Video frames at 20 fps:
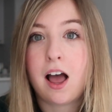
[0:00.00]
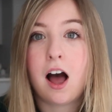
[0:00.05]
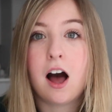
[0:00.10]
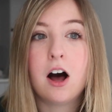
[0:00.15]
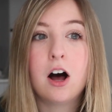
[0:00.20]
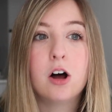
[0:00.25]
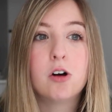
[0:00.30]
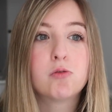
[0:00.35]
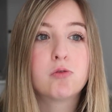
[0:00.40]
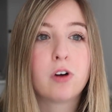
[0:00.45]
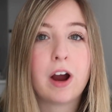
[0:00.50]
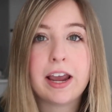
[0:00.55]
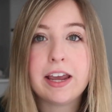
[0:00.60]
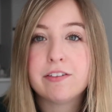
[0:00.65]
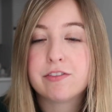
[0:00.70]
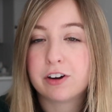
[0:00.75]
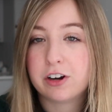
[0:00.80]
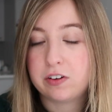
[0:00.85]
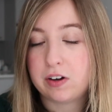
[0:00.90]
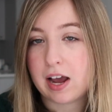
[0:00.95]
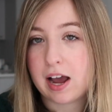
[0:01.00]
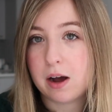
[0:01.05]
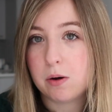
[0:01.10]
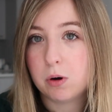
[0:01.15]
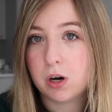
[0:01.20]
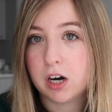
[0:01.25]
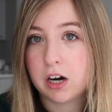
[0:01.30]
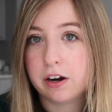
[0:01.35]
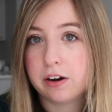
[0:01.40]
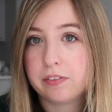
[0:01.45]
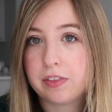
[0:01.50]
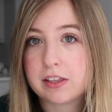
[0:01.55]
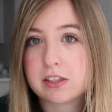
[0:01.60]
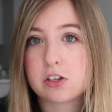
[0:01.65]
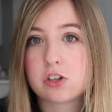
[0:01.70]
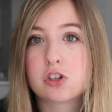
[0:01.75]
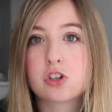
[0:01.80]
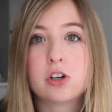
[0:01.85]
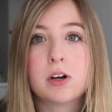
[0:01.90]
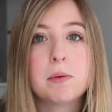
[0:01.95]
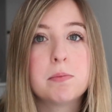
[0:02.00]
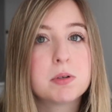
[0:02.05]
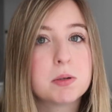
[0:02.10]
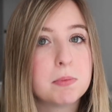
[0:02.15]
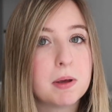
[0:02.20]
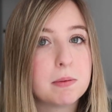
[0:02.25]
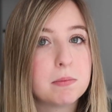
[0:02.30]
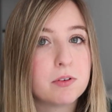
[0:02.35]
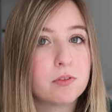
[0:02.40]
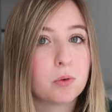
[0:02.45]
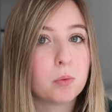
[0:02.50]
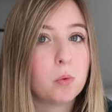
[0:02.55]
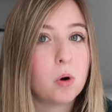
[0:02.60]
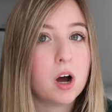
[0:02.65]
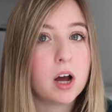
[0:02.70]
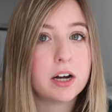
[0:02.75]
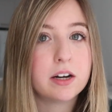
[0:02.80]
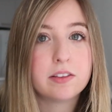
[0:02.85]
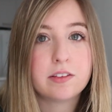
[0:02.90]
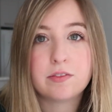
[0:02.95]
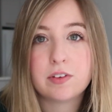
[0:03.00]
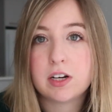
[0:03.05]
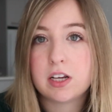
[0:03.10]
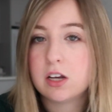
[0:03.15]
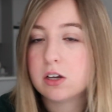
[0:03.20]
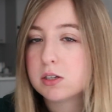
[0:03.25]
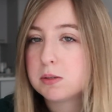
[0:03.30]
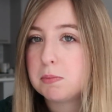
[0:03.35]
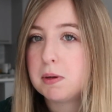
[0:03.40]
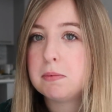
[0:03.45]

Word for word: I'll write for an hour, that's a script maybe for one of the videos,